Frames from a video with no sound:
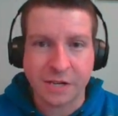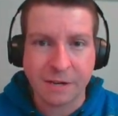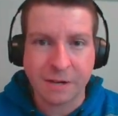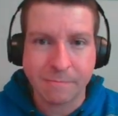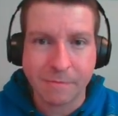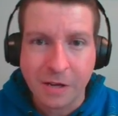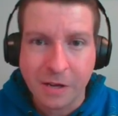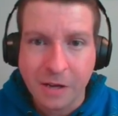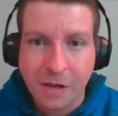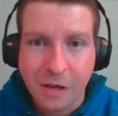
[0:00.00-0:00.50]
it
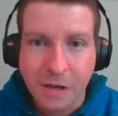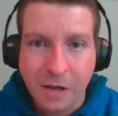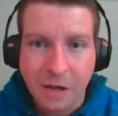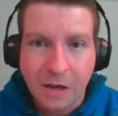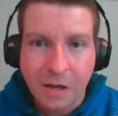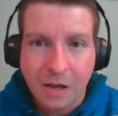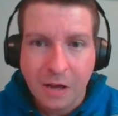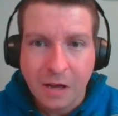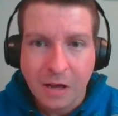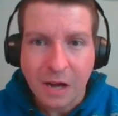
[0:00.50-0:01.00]
up.
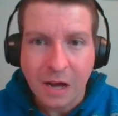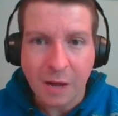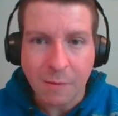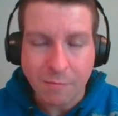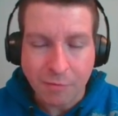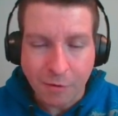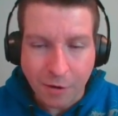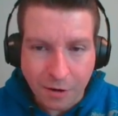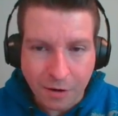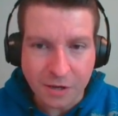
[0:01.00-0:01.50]
I
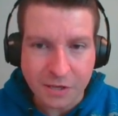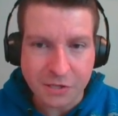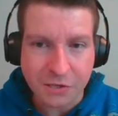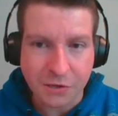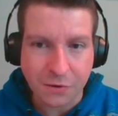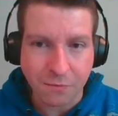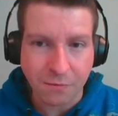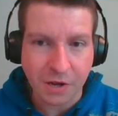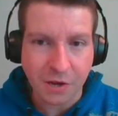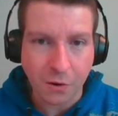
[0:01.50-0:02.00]

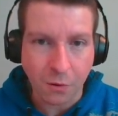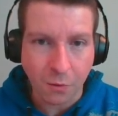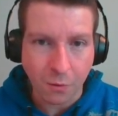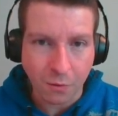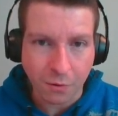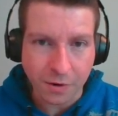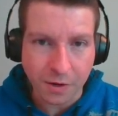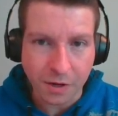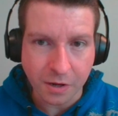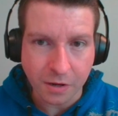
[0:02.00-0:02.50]
paused the
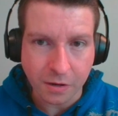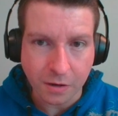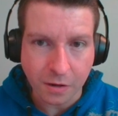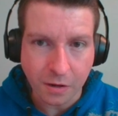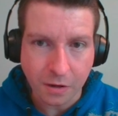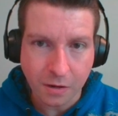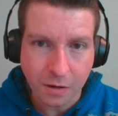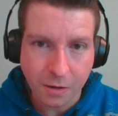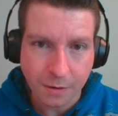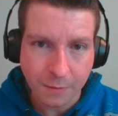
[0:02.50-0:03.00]
recording.
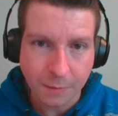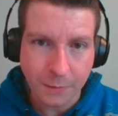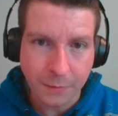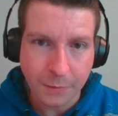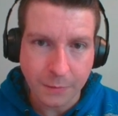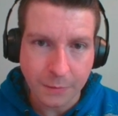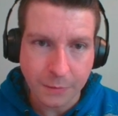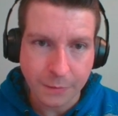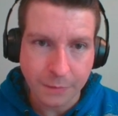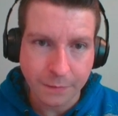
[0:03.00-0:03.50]

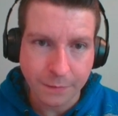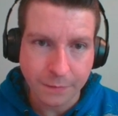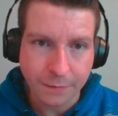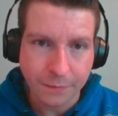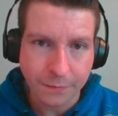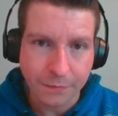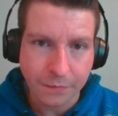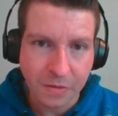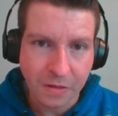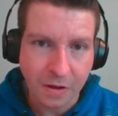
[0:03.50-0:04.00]

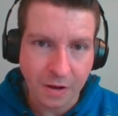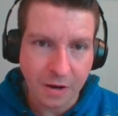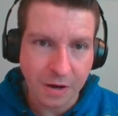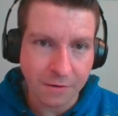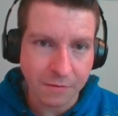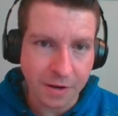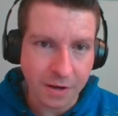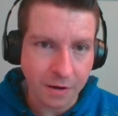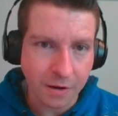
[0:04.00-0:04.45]
Here